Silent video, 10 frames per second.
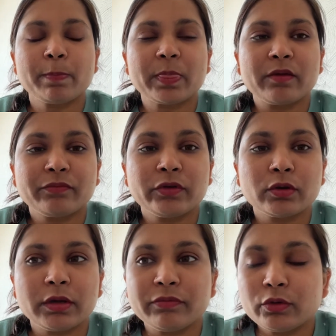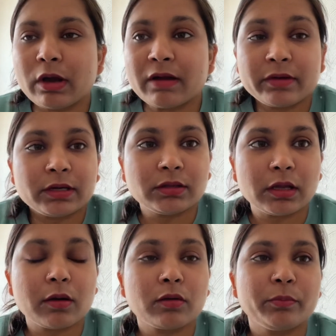if you have
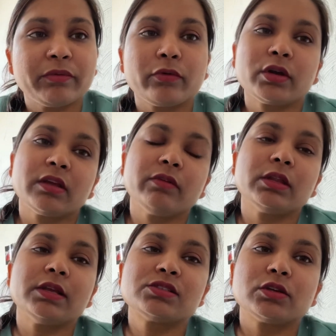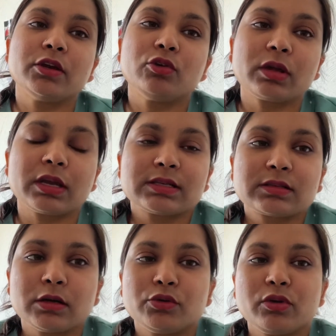anything before giving the insulin, you can ask,
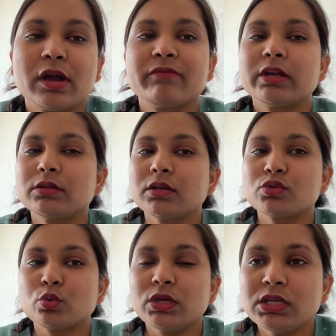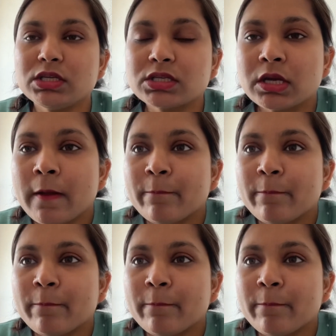do you have anything to eat?